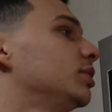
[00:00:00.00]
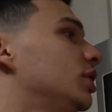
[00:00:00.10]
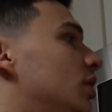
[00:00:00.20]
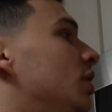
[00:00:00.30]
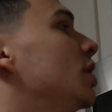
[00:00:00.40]

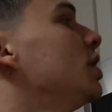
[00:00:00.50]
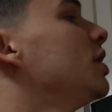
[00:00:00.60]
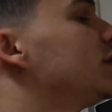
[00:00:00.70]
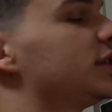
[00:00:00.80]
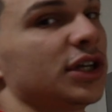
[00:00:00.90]
be
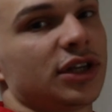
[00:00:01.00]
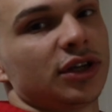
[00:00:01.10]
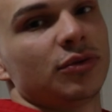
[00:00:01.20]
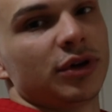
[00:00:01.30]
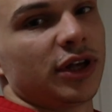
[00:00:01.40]

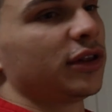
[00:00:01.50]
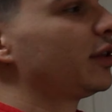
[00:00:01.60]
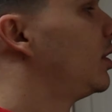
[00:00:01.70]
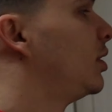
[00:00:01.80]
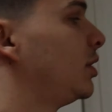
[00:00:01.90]
sticking
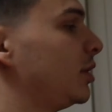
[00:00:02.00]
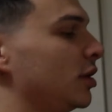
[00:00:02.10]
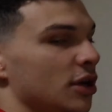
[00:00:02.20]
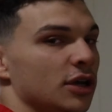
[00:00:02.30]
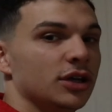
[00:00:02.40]
with,
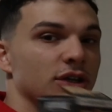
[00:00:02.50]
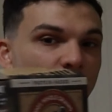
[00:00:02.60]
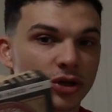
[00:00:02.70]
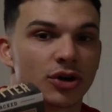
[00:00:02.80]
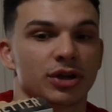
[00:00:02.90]
you
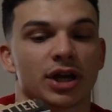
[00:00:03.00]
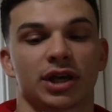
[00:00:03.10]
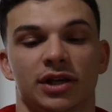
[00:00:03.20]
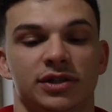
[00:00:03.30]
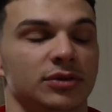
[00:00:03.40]
know, the Kodiak
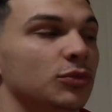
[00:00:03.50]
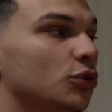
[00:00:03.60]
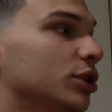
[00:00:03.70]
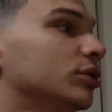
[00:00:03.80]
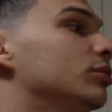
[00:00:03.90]
cakes in the
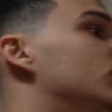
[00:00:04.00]
morning